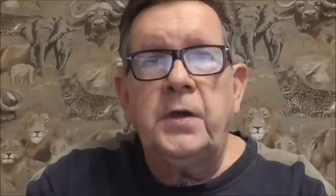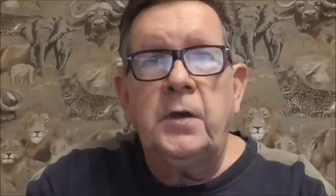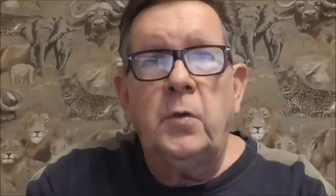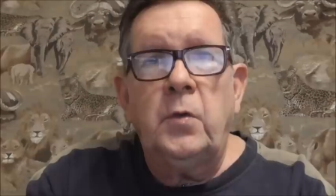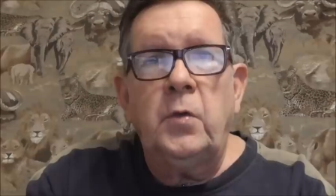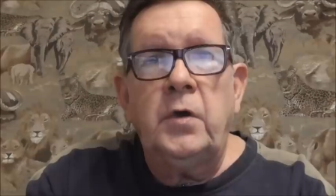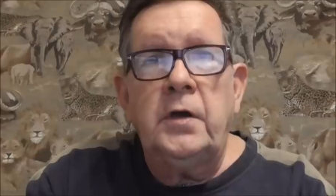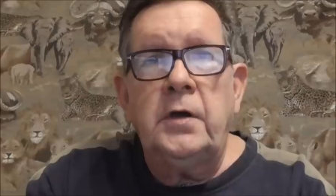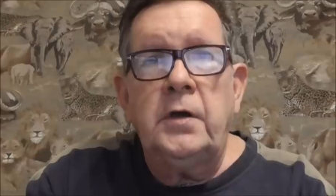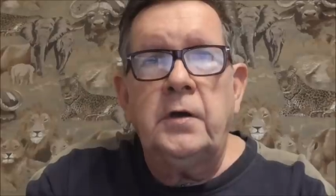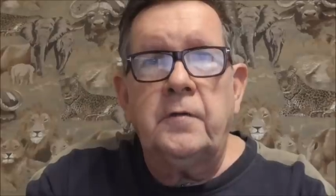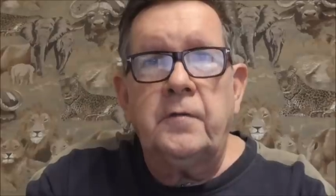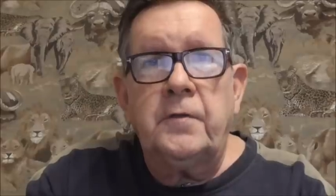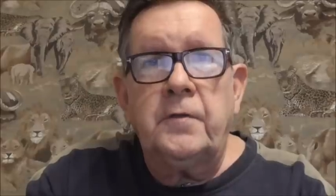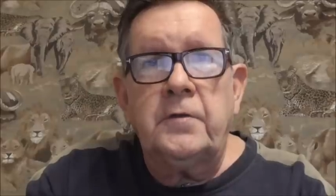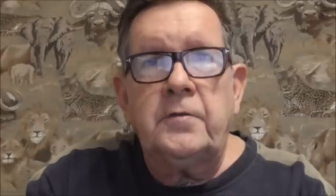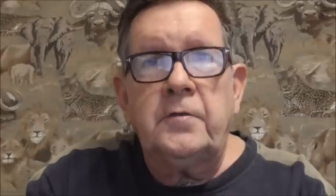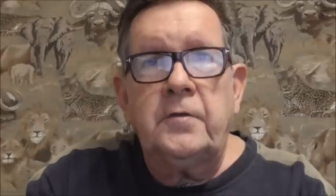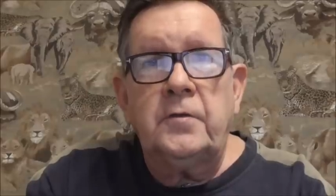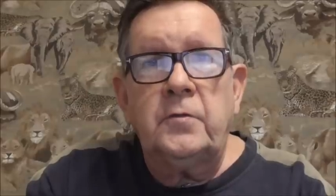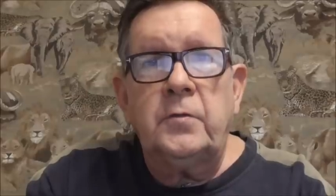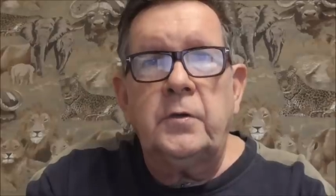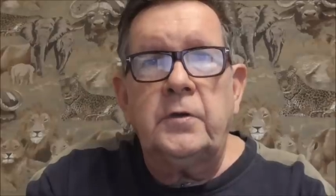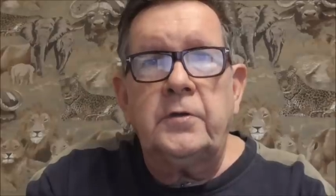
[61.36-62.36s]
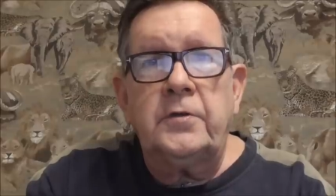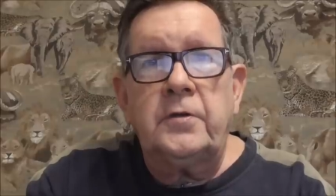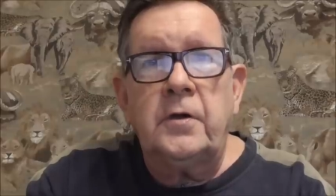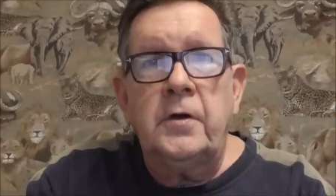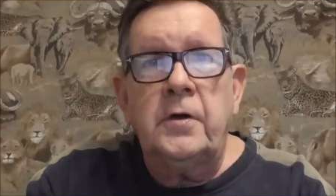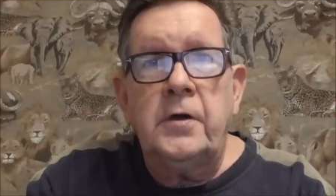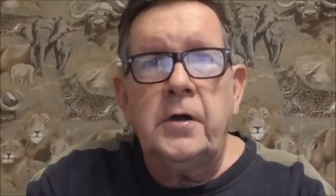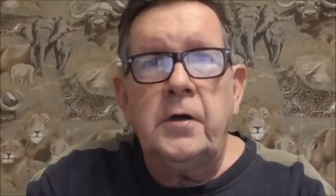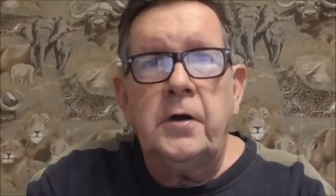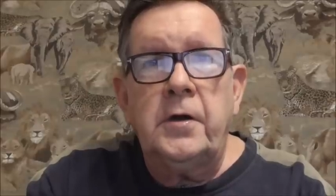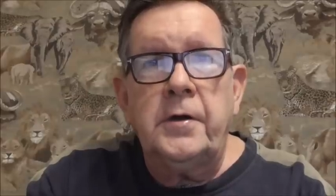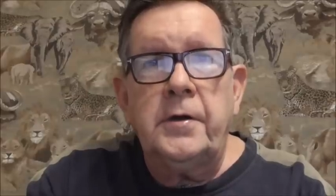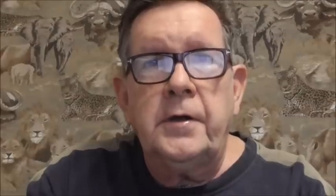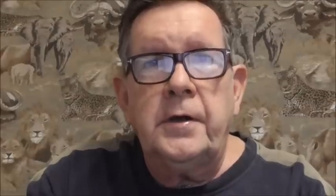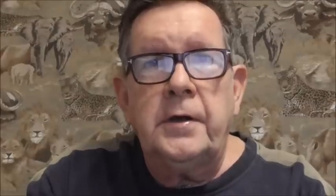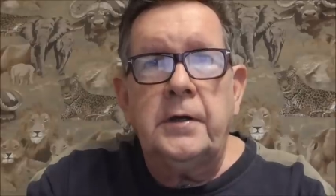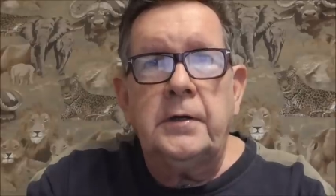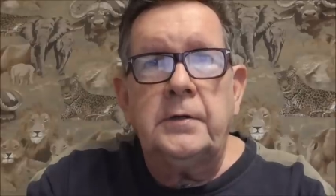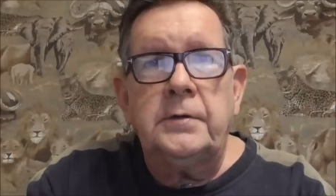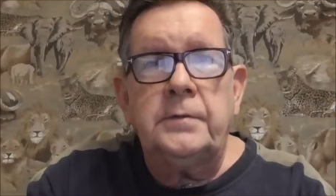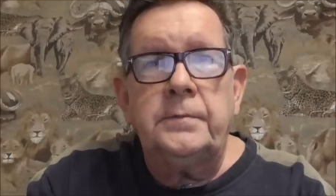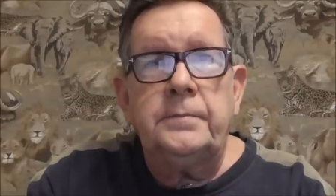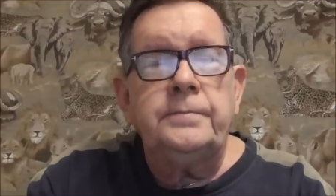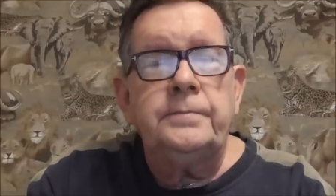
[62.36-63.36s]
be aware this is what's going on
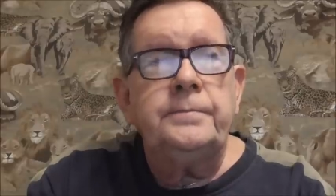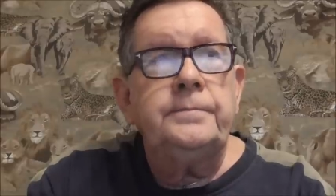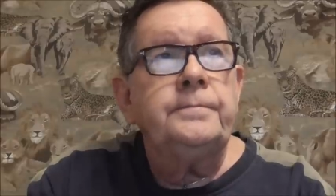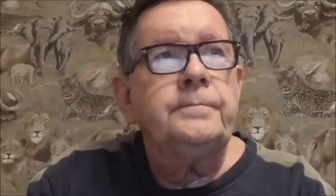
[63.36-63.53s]
now.